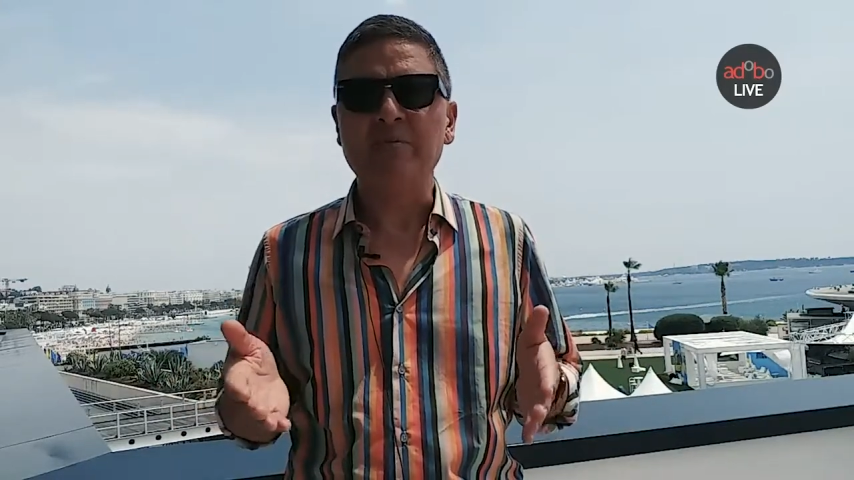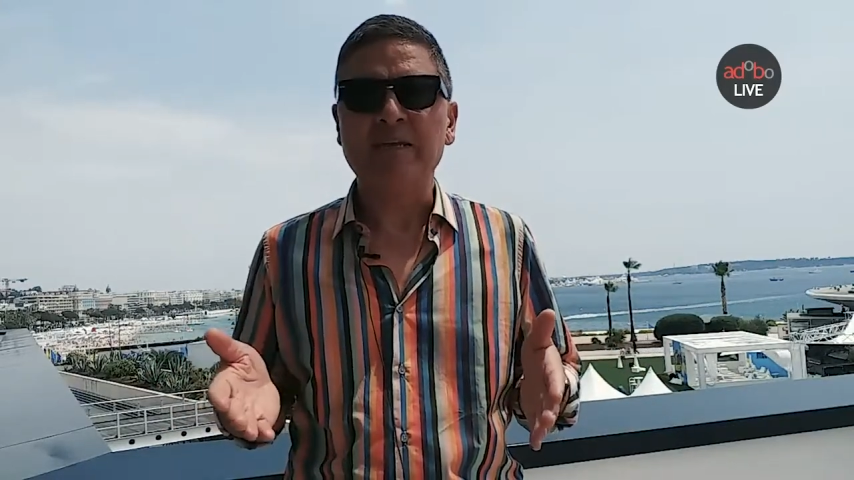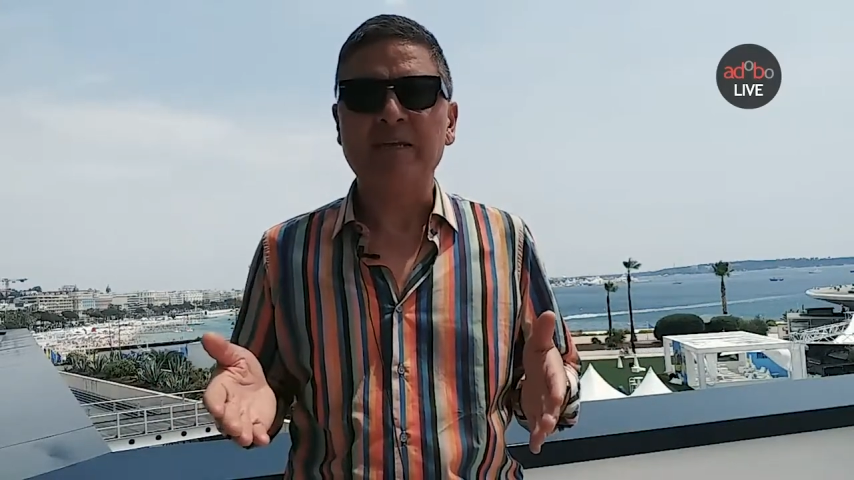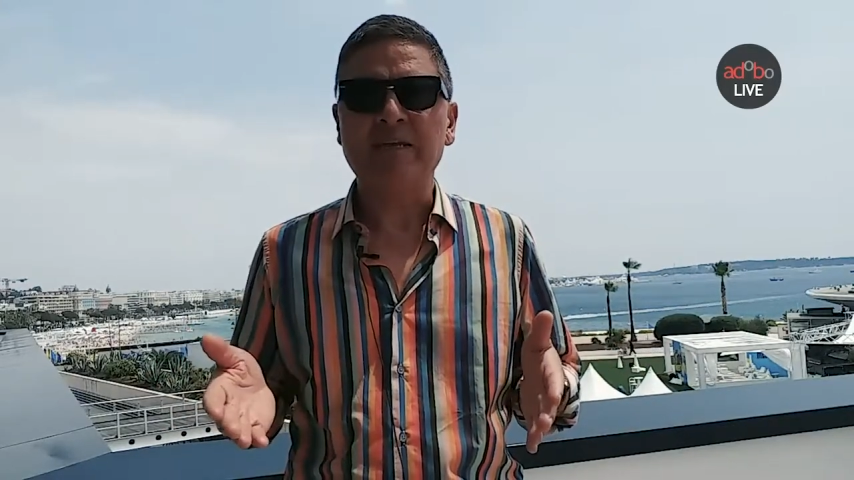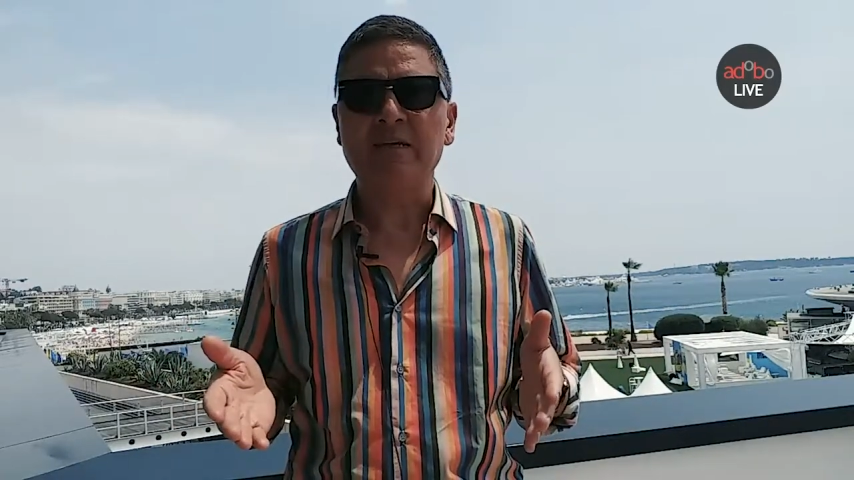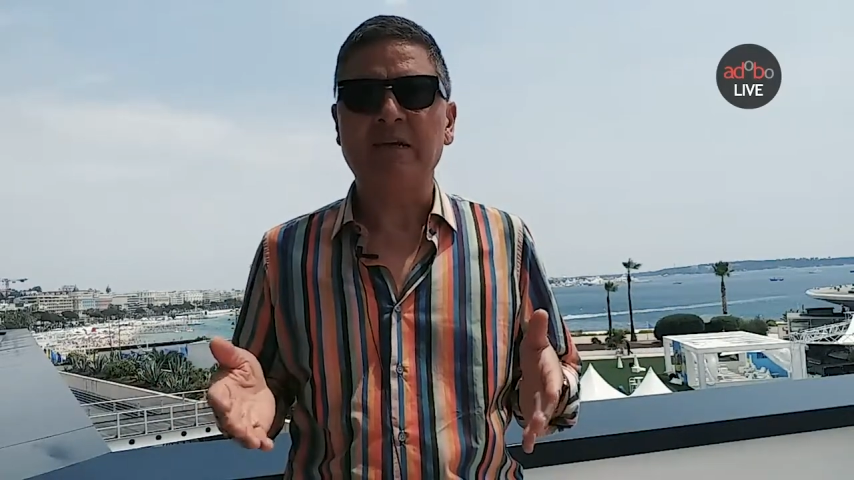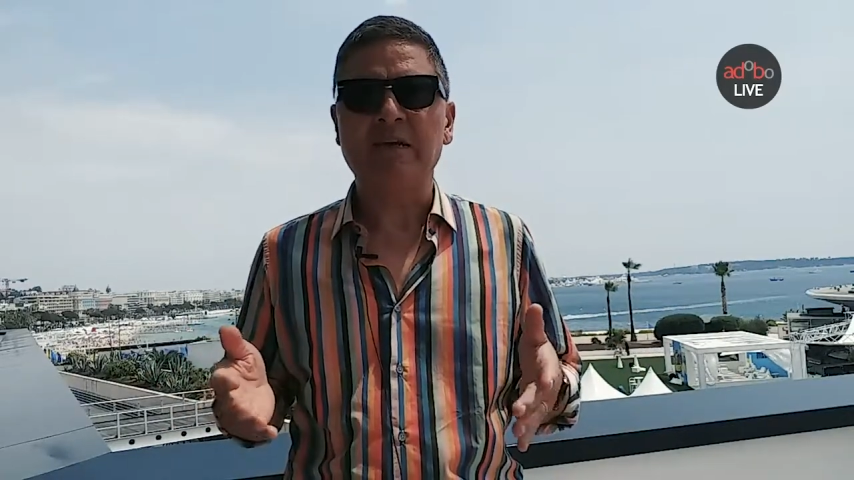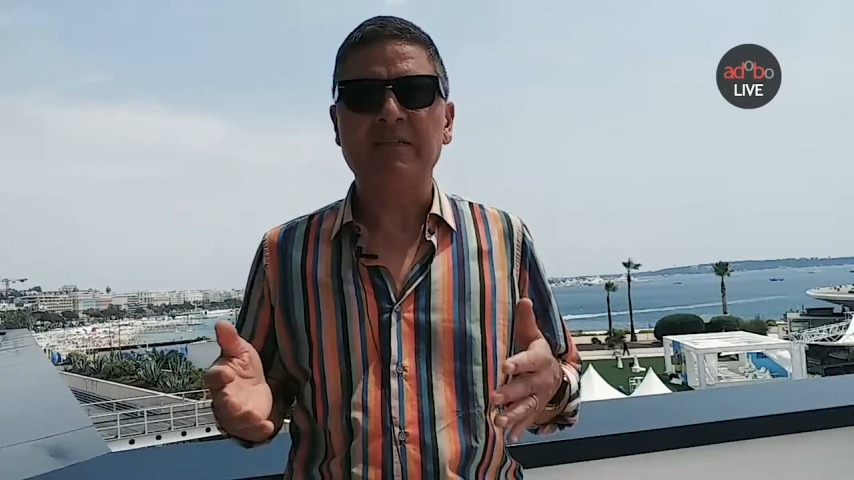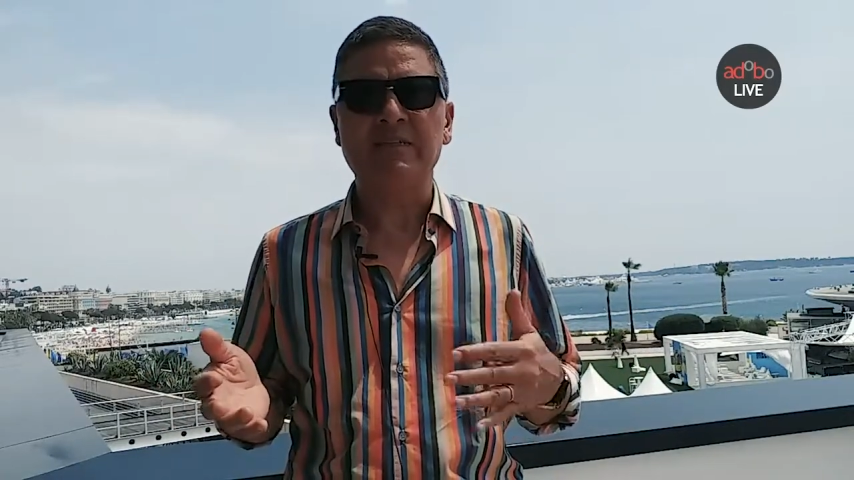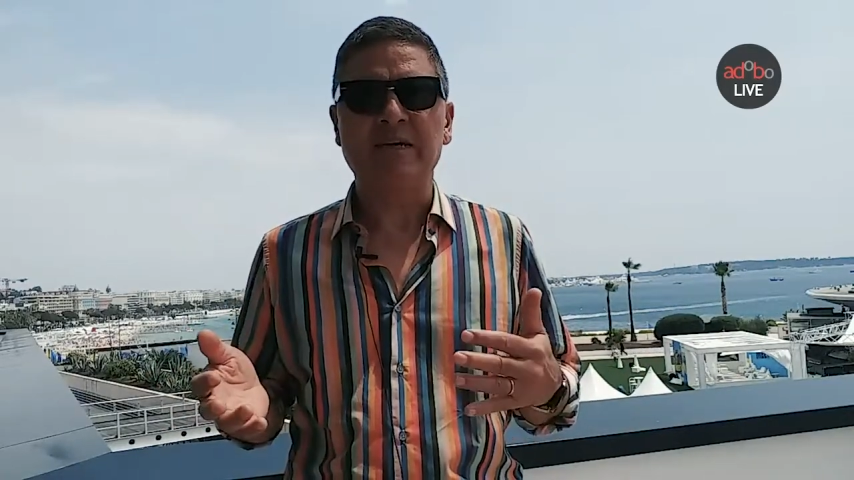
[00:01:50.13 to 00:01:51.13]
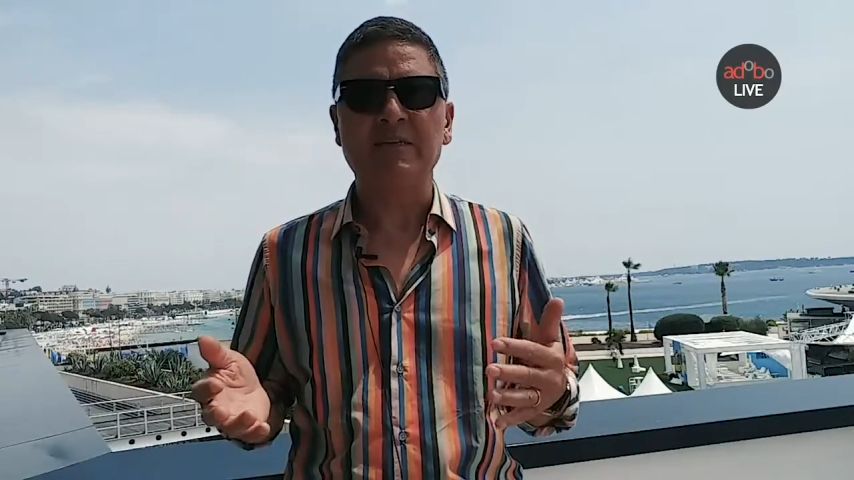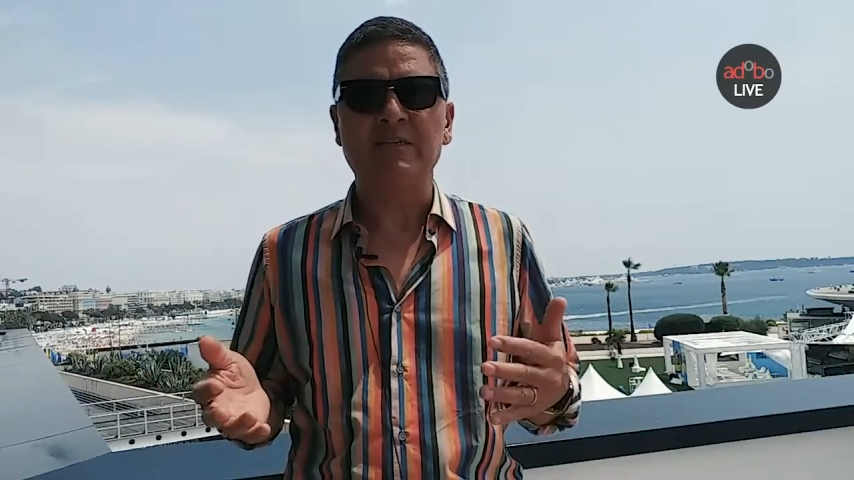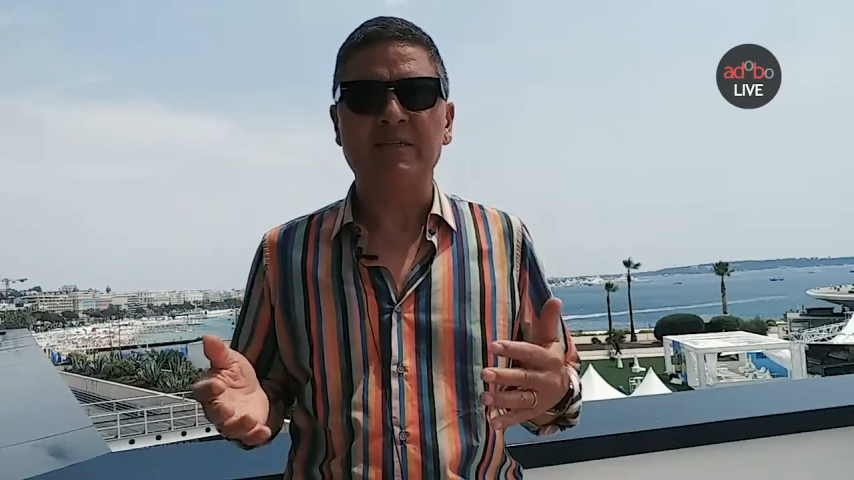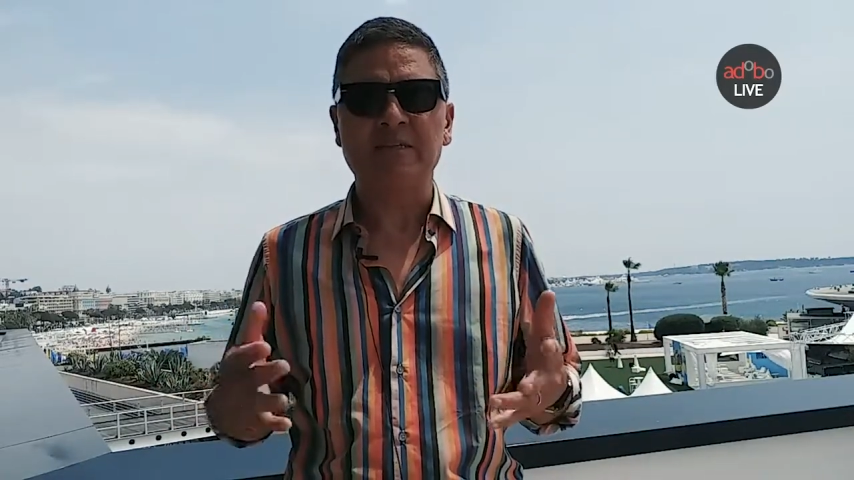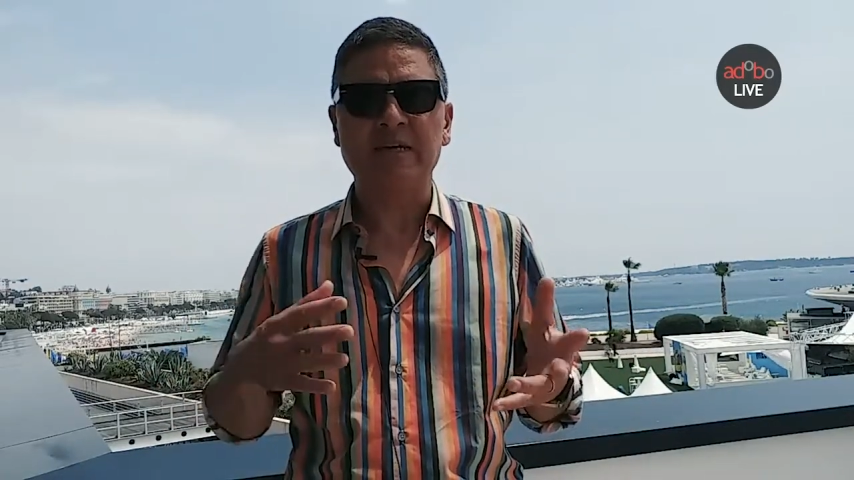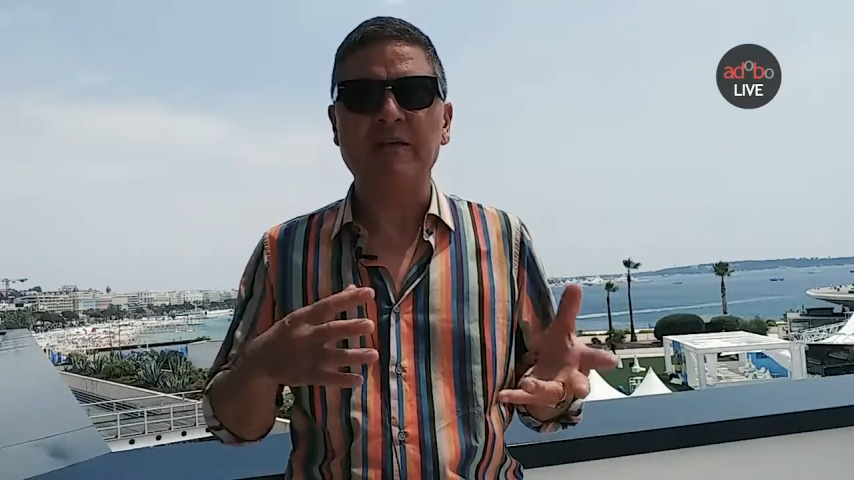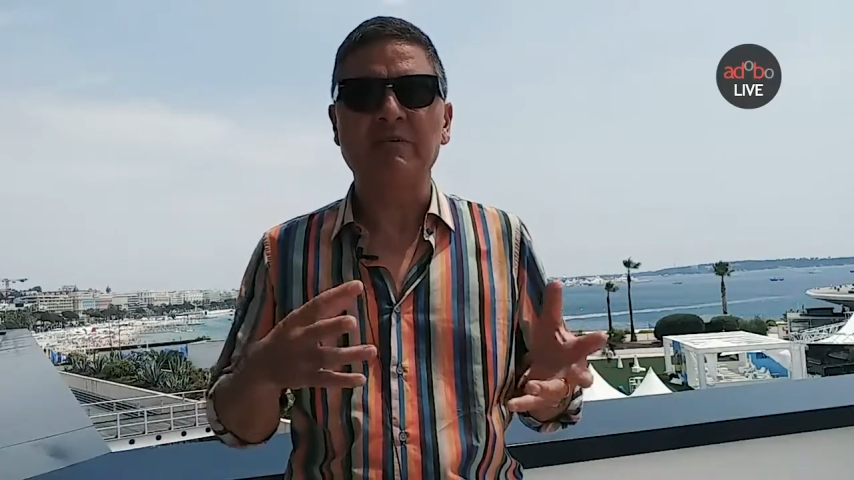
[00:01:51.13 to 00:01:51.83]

many clients and agencies that came